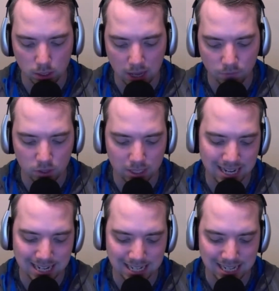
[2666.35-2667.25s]

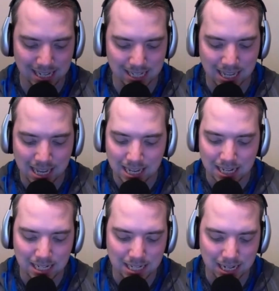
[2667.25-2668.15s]
emphasize is
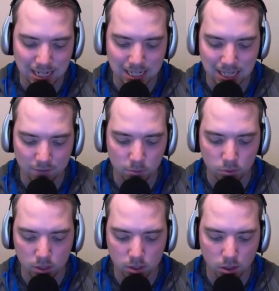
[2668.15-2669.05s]
he's getting
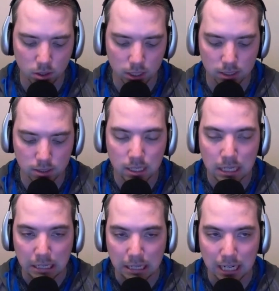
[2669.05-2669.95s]
7+ targets
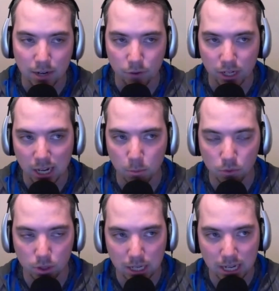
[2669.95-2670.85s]
in every game
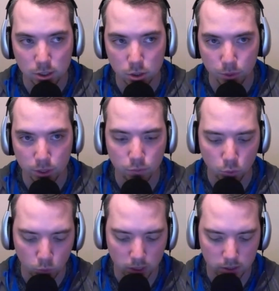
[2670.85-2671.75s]
over the last 3 or
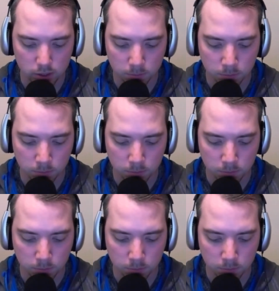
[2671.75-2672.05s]
4 weeks.